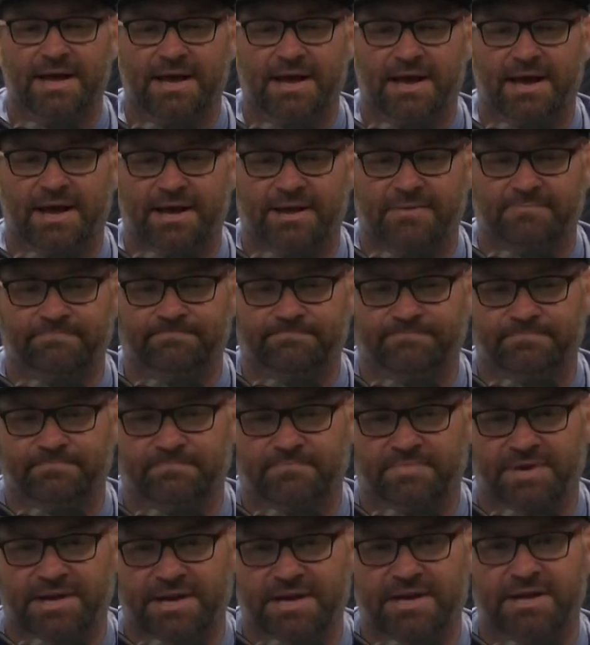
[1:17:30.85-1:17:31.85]

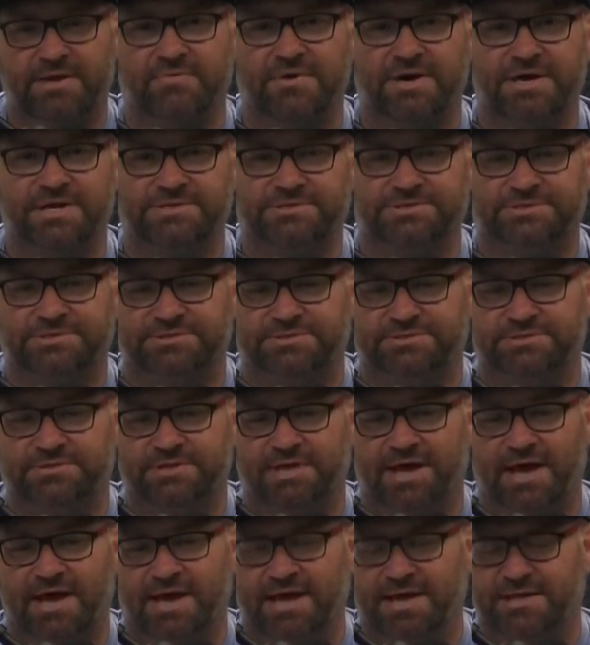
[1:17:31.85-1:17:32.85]
But anyways,
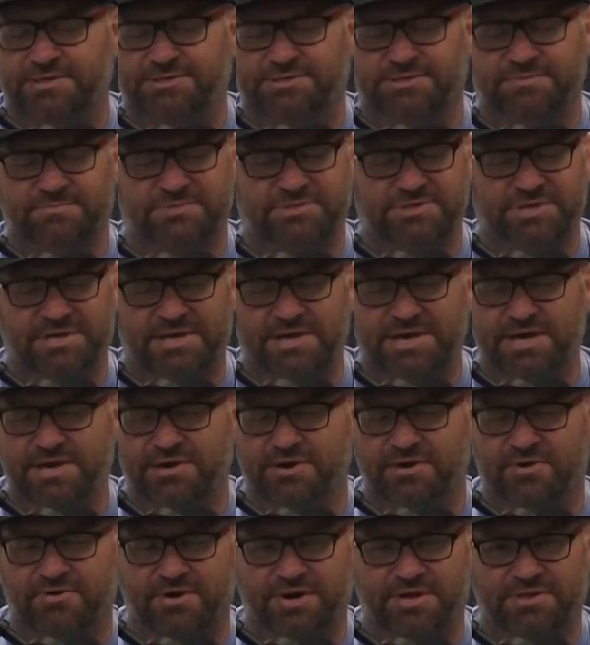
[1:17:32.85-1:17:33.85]
I had some
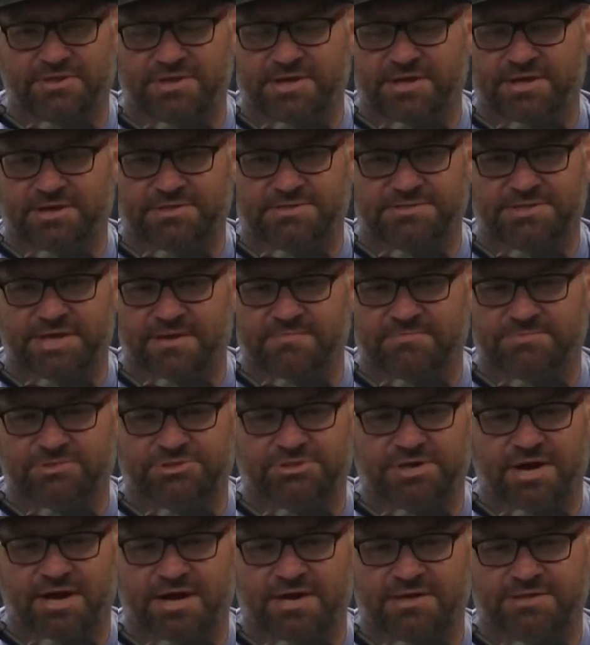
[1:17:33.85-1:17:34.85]
Takiko, I think, TEMS
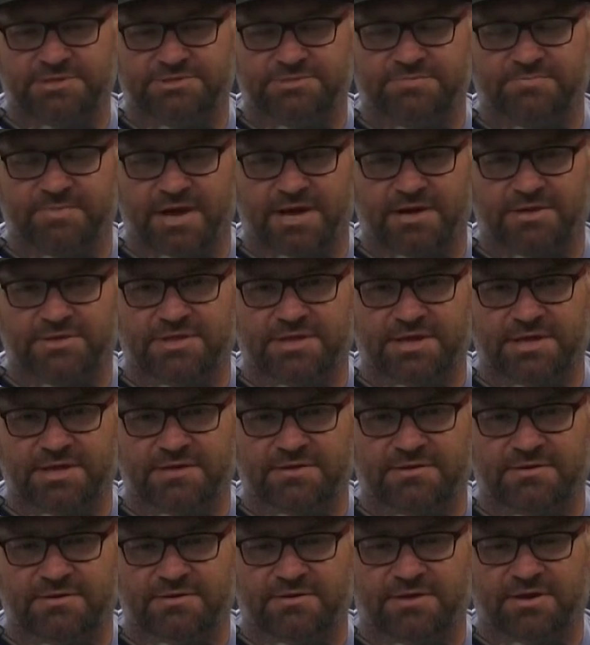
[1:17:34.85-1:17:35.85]
shocks back
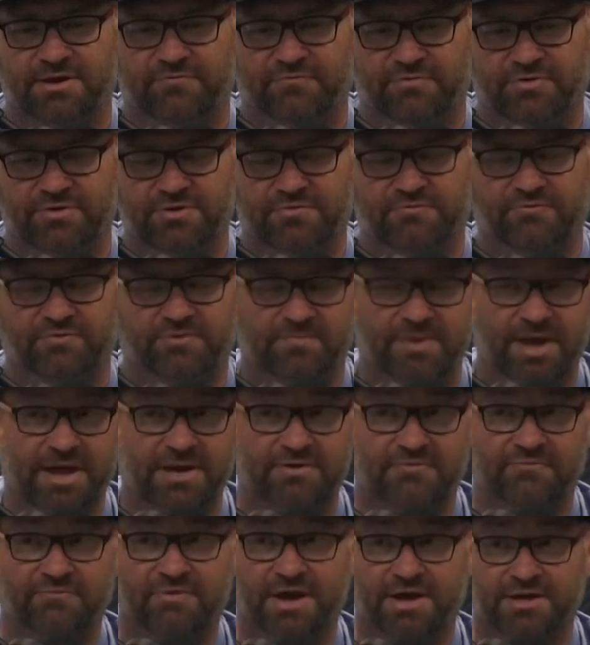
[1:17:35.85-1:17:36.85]
then. A few different
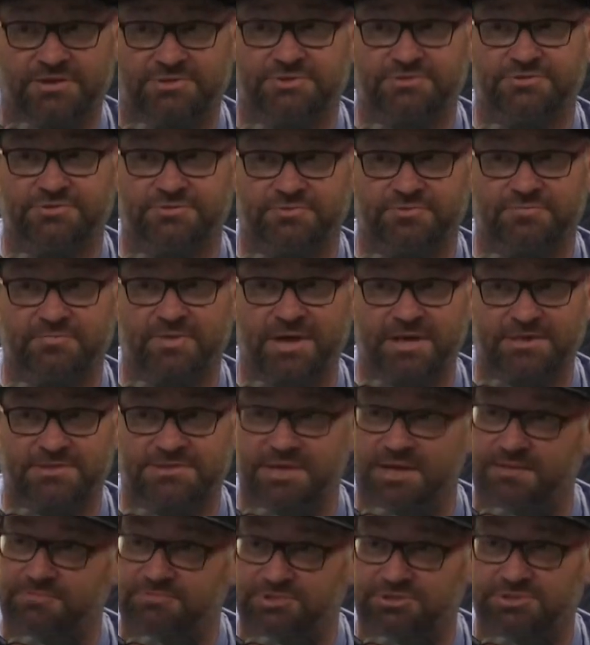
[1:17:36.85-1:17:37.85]
manufacturers would make
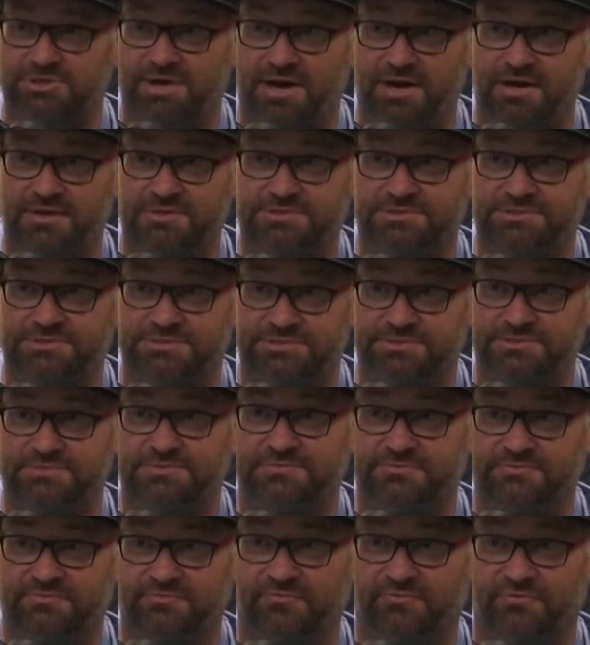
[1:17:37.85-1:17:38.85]
TEMS shocks
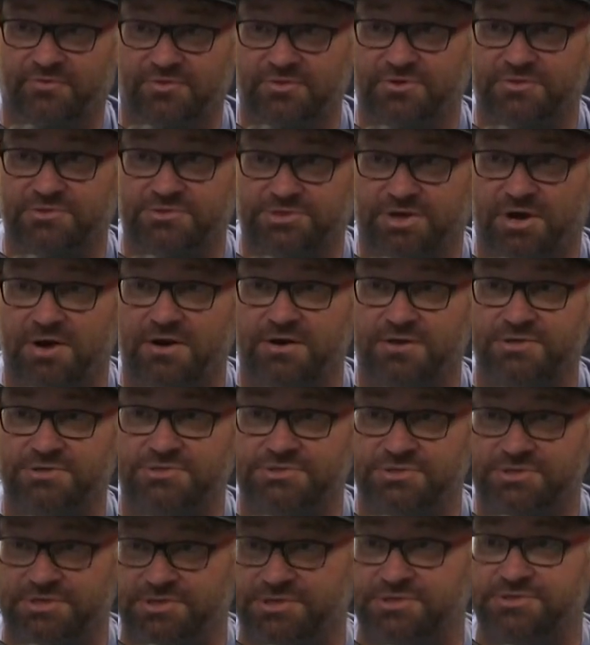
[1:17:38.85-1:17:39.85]
for those cars,
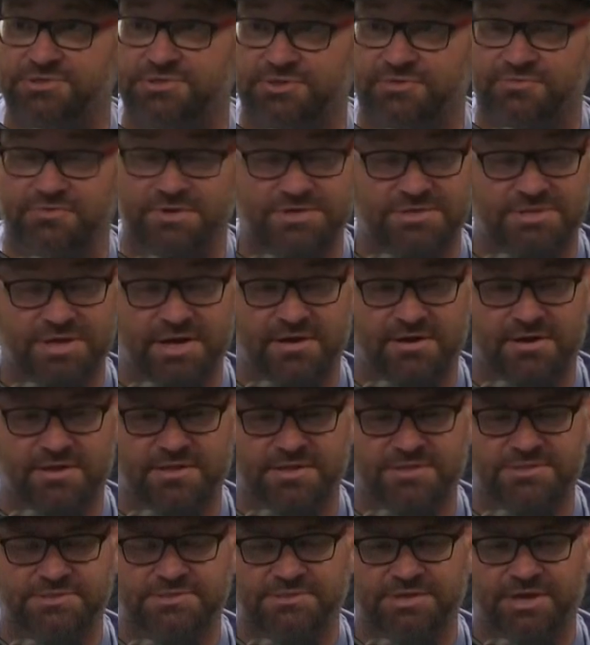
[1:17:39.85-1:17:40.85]
so you could still retain all
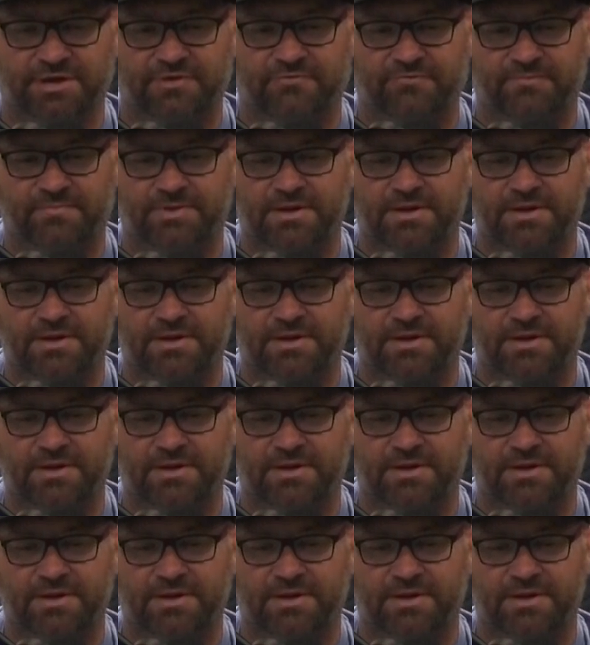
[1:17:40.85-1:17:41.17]
that stuff.